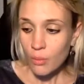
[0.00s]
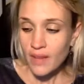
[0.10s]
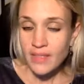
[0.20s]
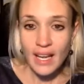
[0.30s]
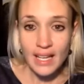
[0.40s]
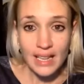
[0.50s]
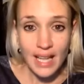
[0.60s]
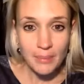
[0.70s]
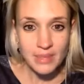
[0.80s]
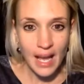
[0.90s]
when that
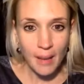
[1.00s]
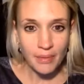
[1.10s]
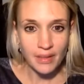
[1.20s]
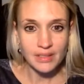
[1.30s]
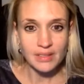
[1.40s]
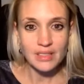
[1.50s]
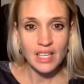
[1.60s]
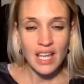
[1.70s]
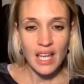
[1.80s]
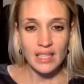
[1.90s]
collapse
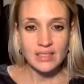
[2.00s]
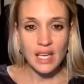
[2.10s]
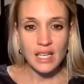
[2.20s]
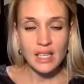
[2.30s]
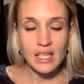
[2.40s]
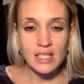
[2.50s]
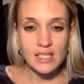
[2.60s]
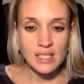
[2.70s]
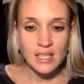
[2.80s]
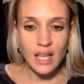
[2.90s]
happens, is it
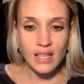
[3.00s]
doesn't,